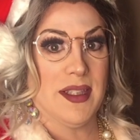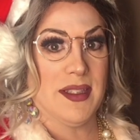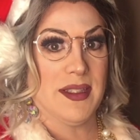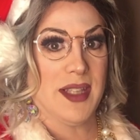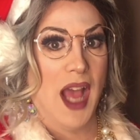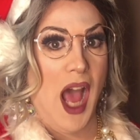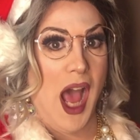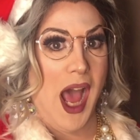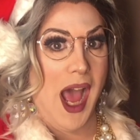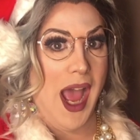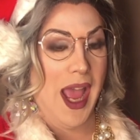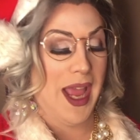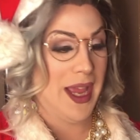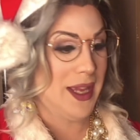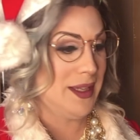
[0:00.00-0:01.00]
sky.
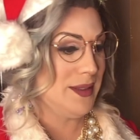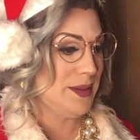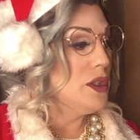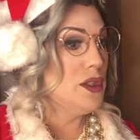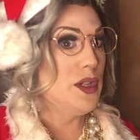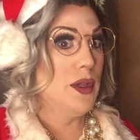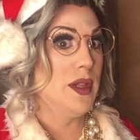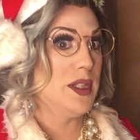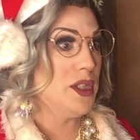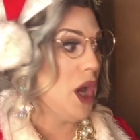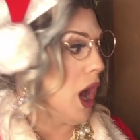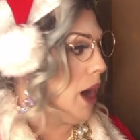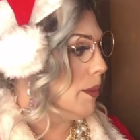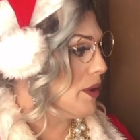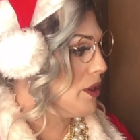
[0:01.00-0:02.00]
To the
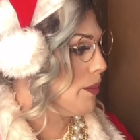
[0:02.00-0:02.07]
top of the